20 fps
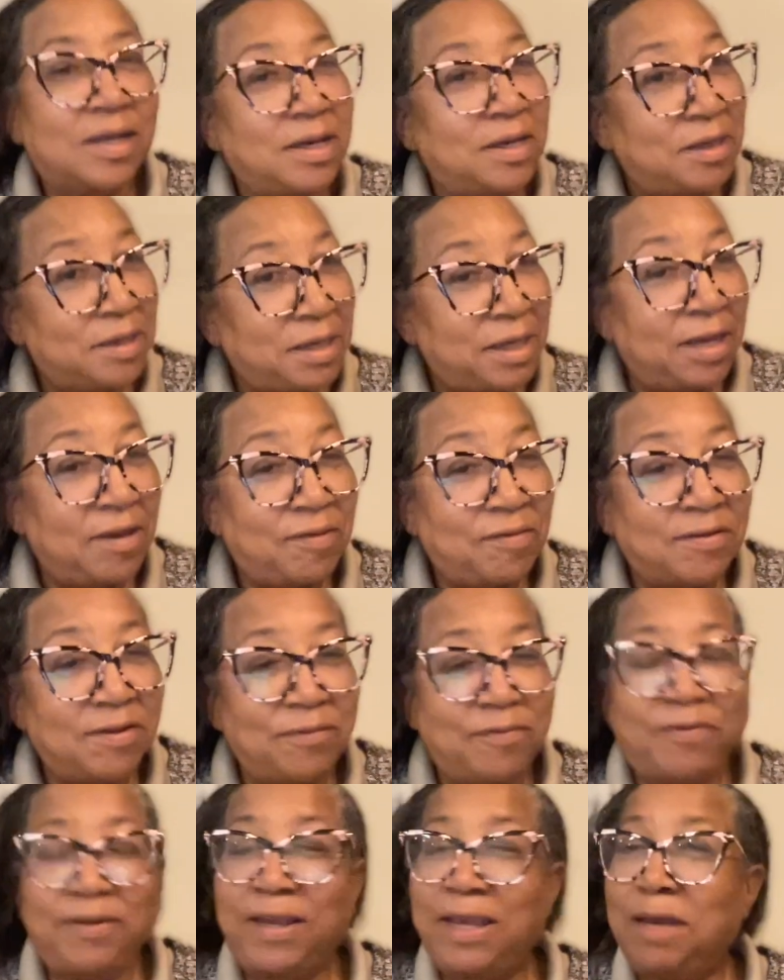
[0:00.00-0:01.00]
Good
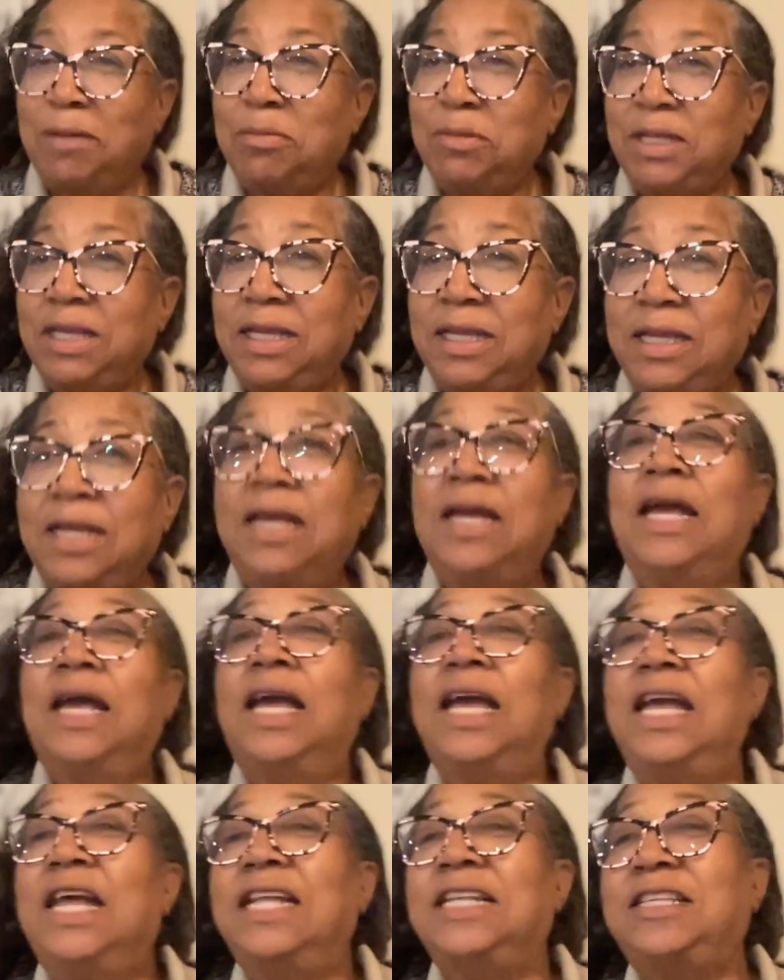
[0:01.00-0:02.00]
evening, family.
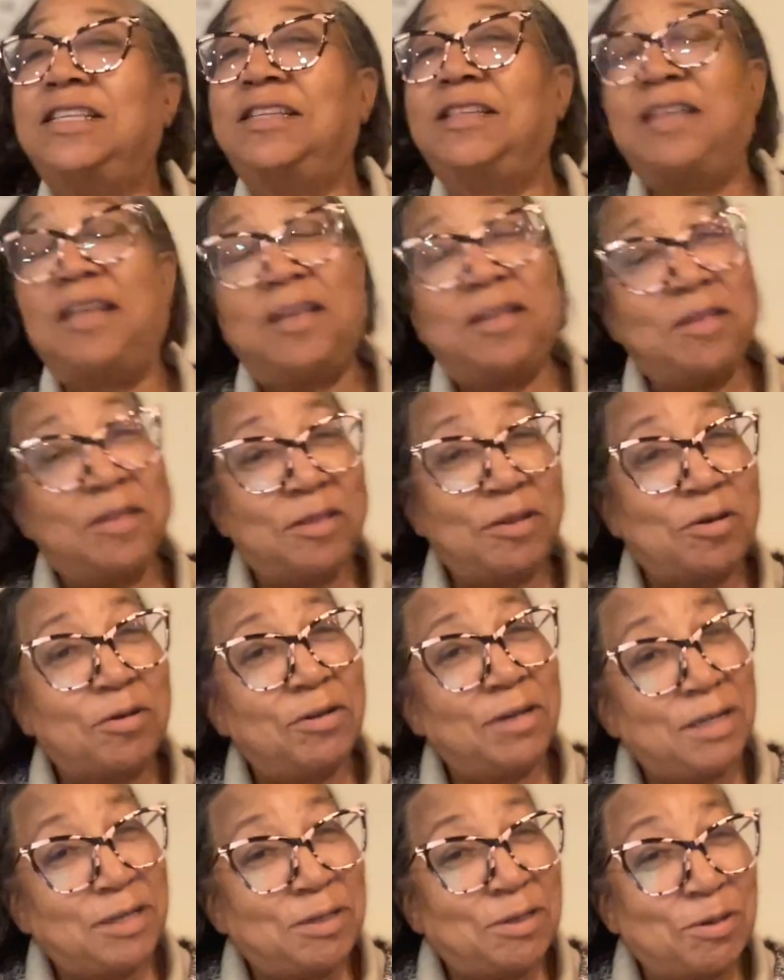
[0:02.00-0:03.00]
It's
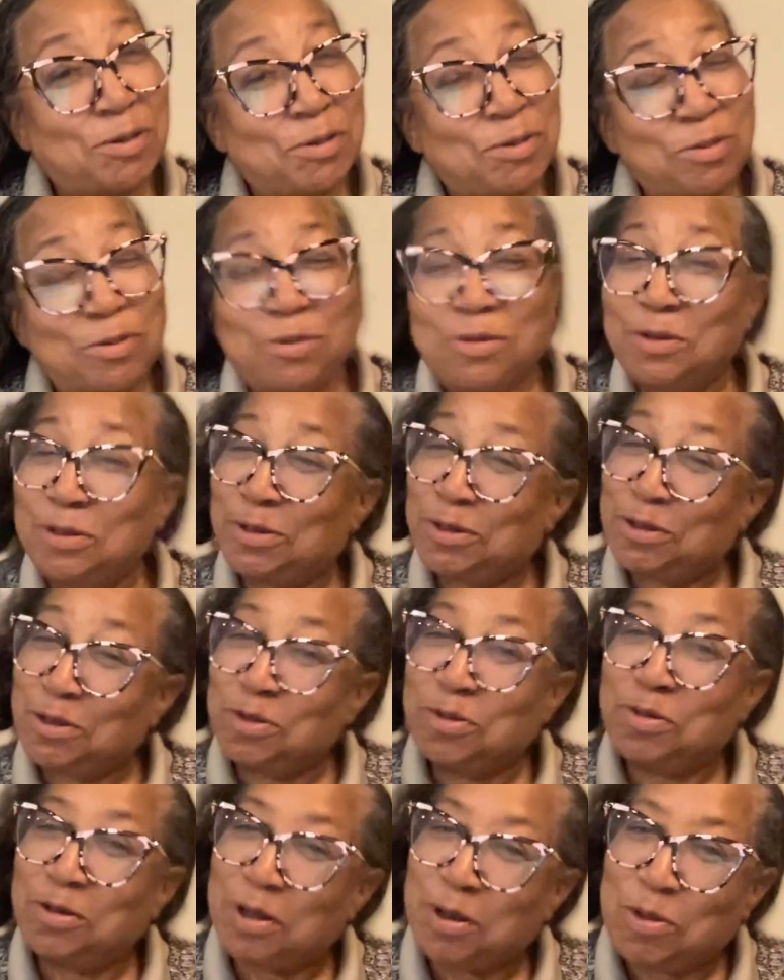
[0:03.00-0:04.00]
1032. Do
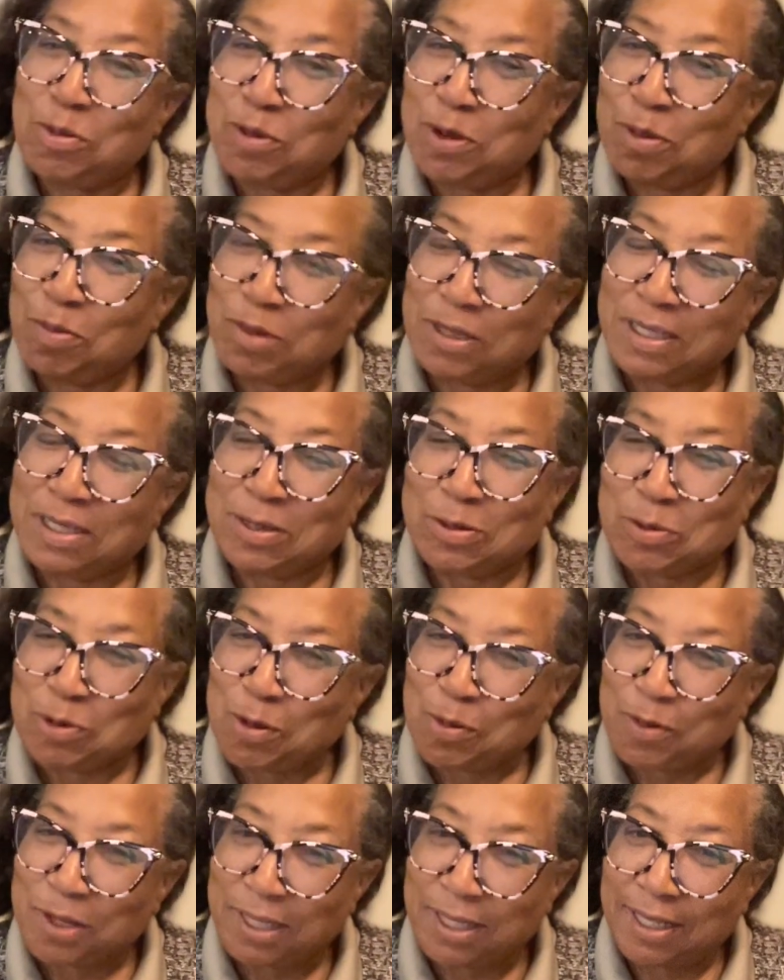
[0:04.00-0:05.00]
you know where Miss
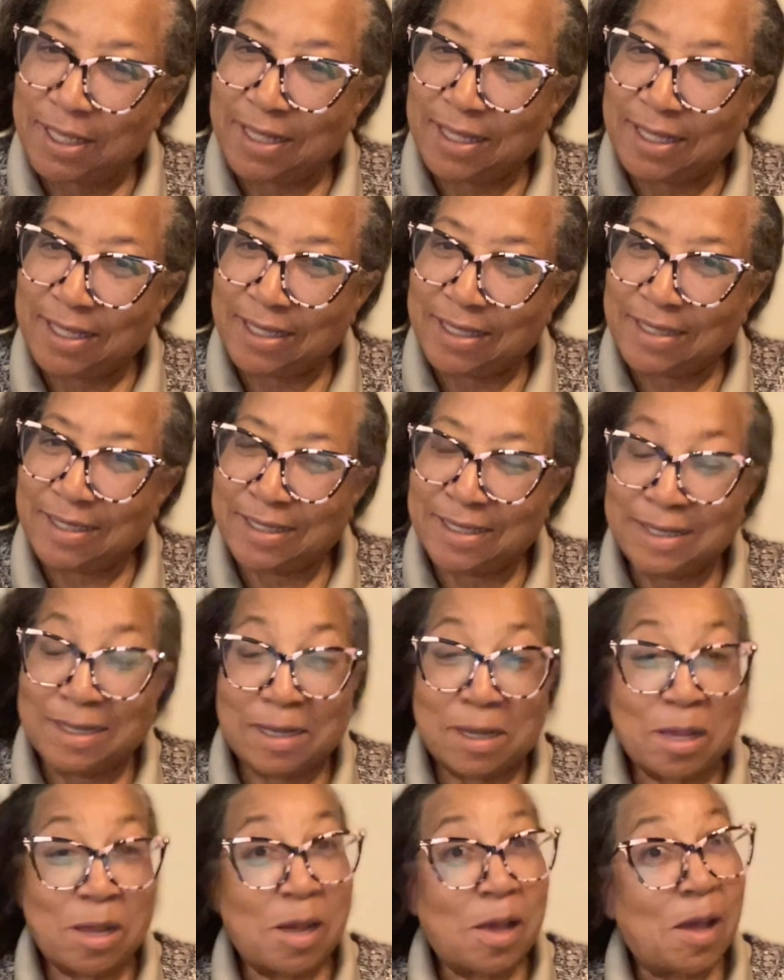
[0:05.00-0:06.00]
Norma is?
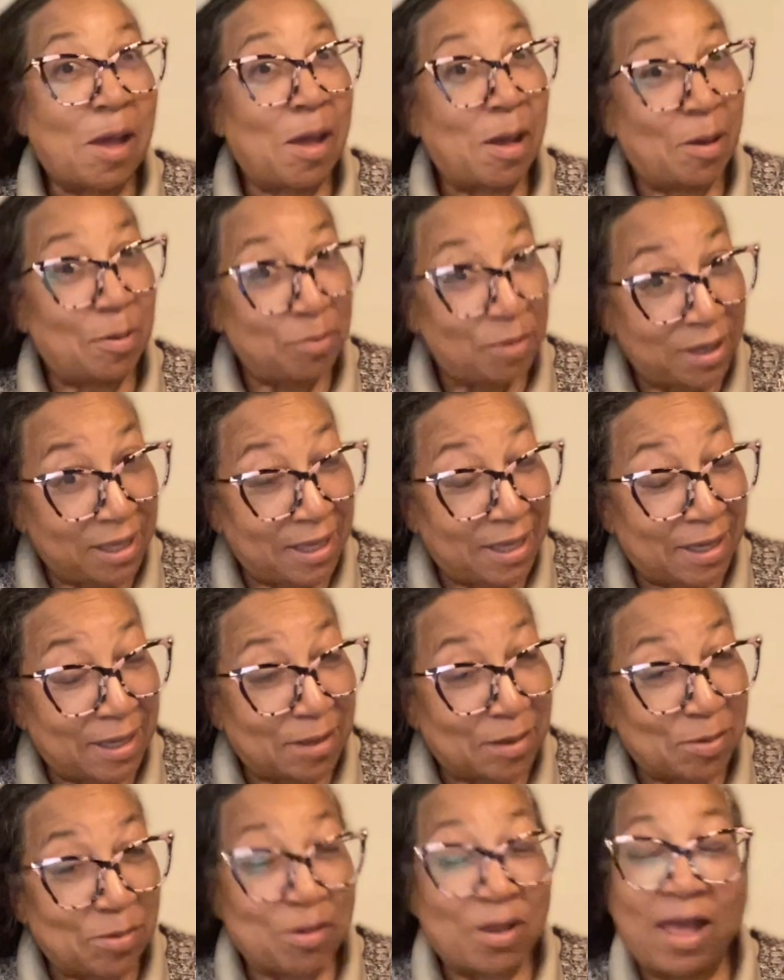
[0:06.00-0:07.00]
I'm
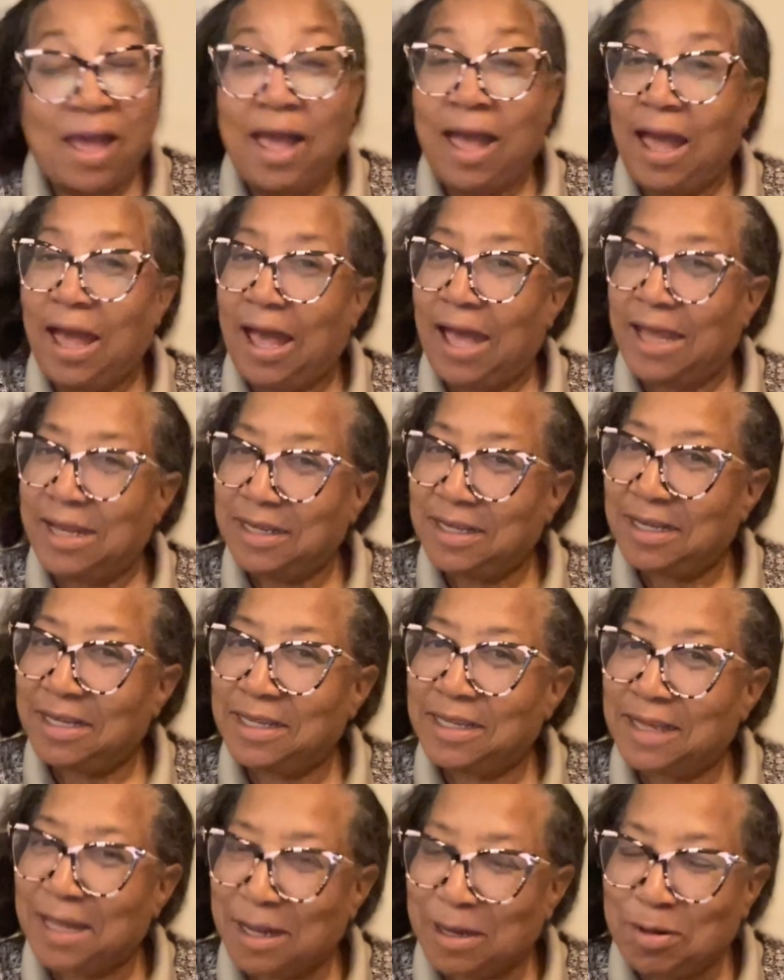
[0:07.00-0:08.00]
here. I
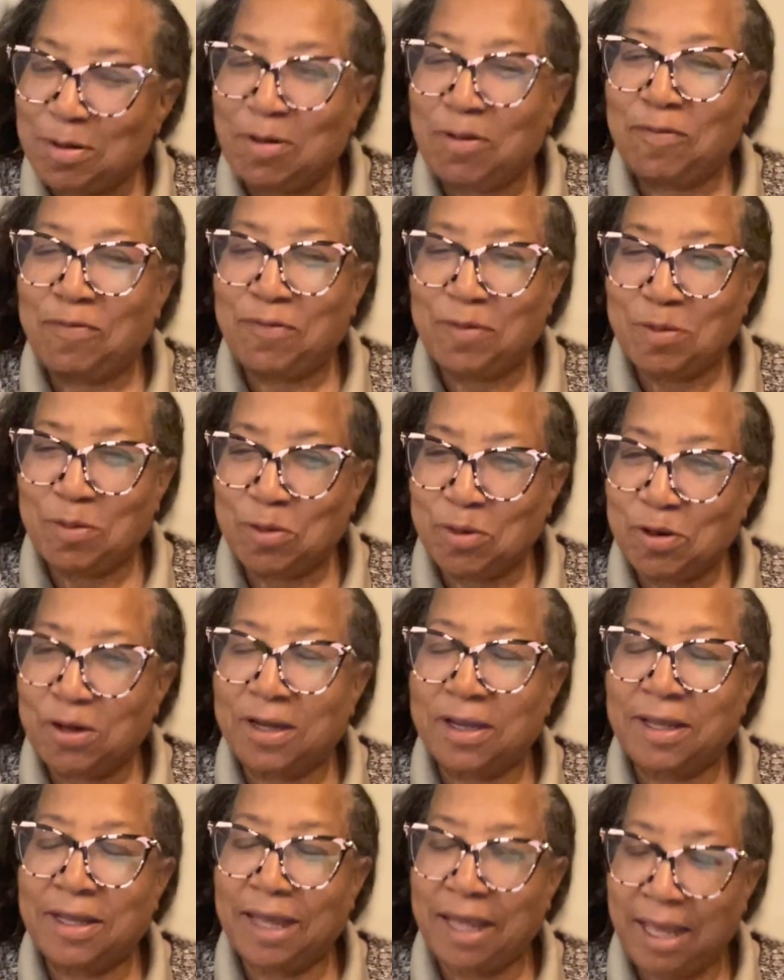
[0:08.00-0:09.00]
just got home from
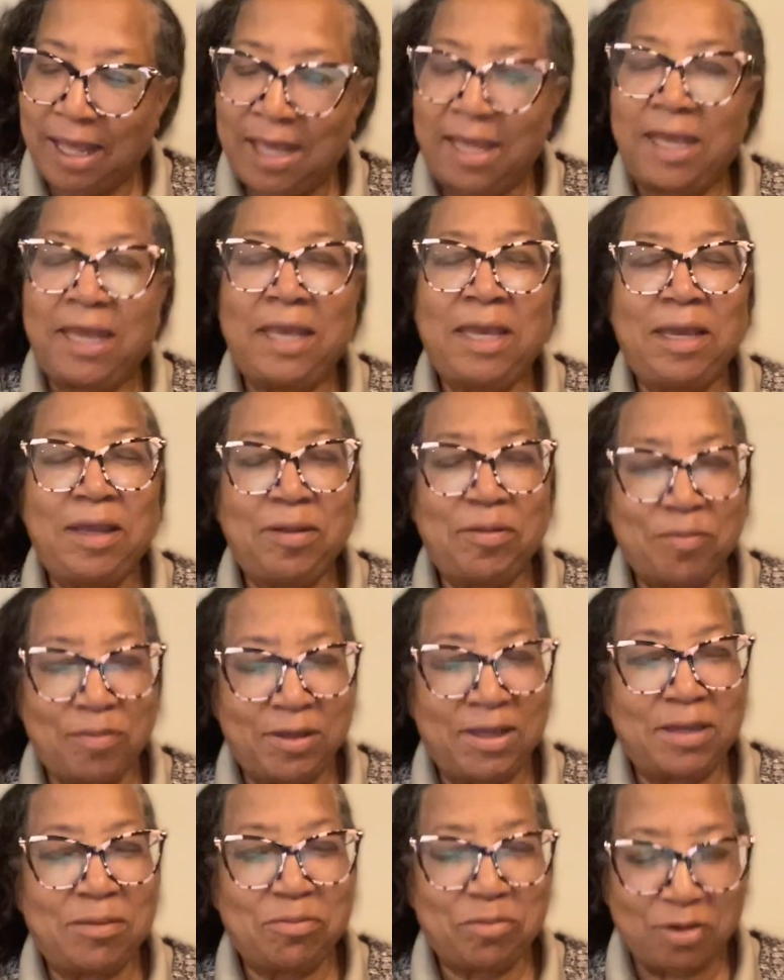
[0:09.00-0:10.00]
work.
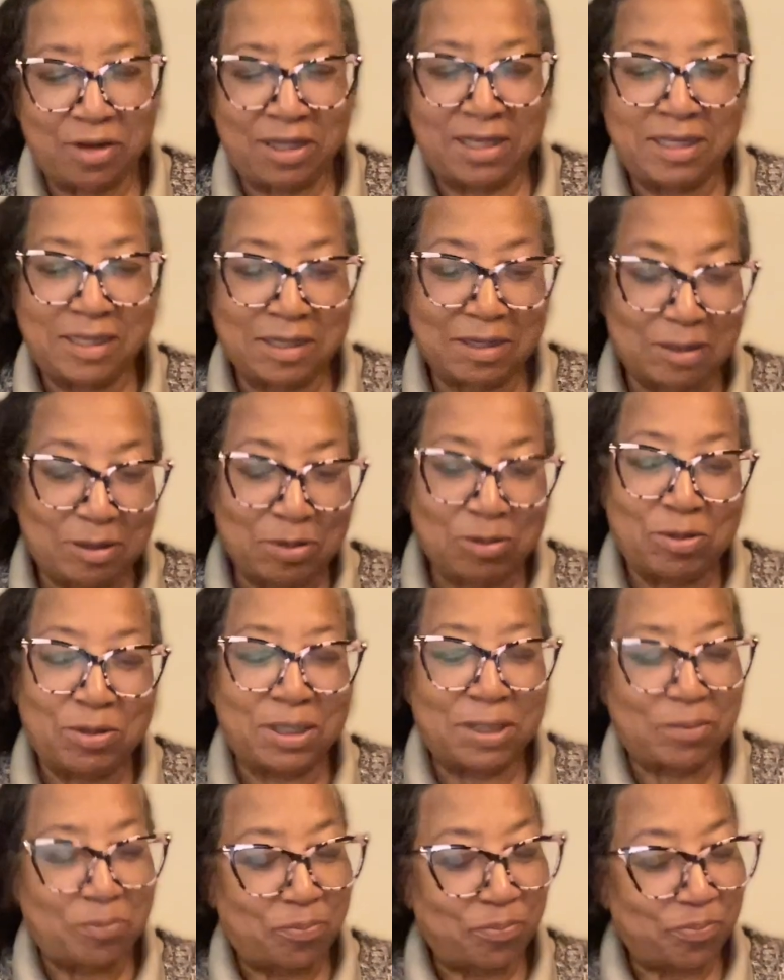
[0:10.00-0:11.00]
Amen. Praise the Lord.